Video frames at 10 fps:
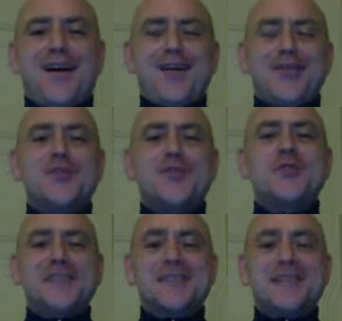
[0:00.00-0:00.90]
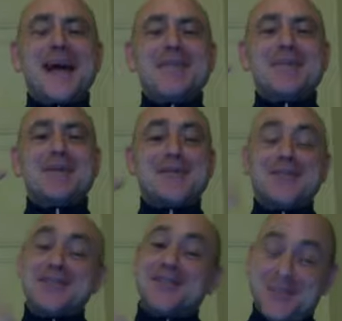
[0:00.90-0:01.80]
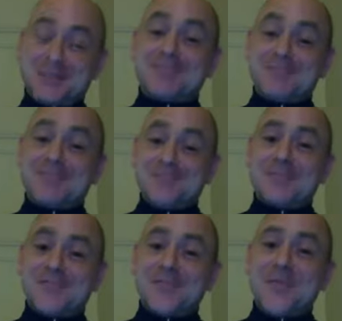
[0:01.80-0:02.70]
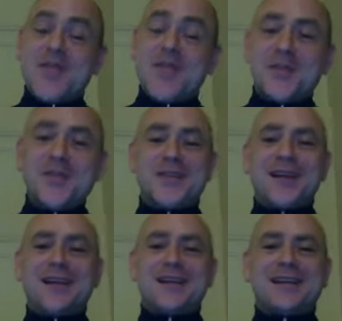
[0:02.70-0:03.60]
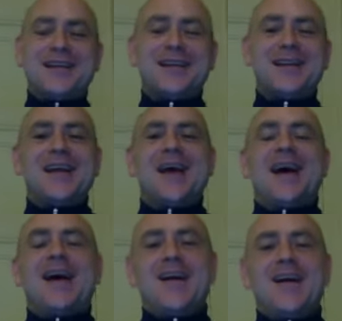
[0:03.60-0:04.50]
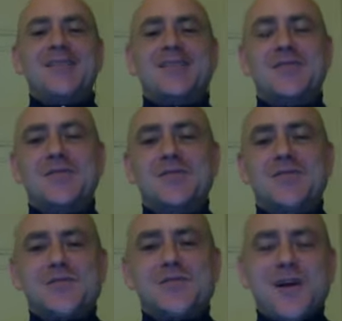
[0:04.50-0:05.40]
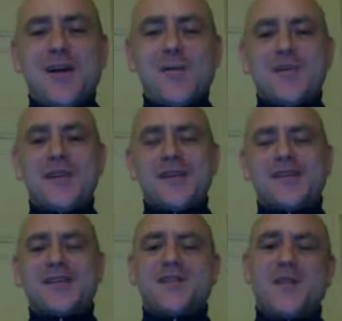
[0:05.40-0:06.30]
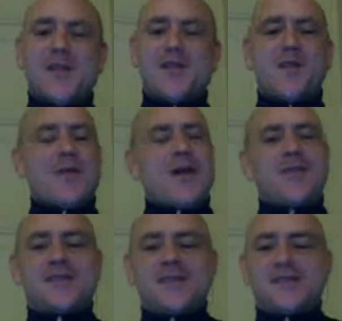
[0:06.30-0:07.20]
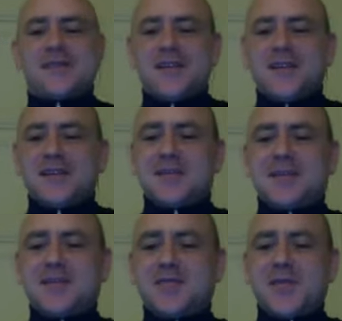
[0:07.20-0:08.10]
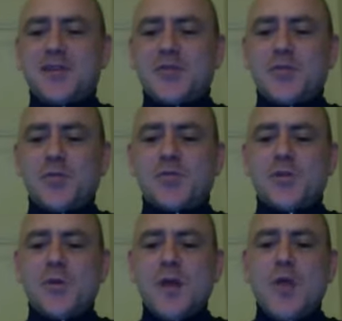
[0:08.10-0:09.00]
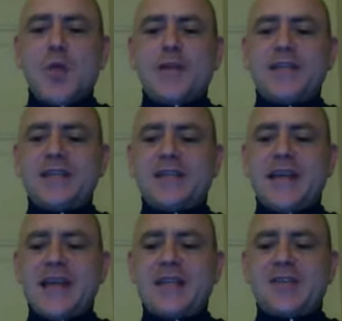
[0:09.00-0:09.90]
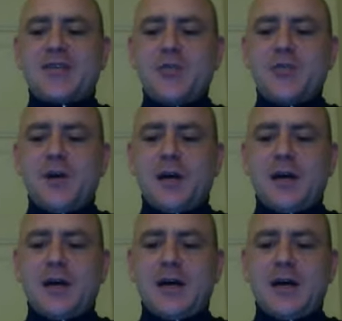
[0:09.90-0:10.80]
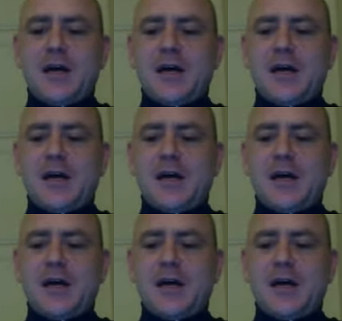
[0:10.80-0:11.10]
using tapping, which is rhythm, right? And to help with this. And so I thought, wow, this is really cool. So we didn't get into a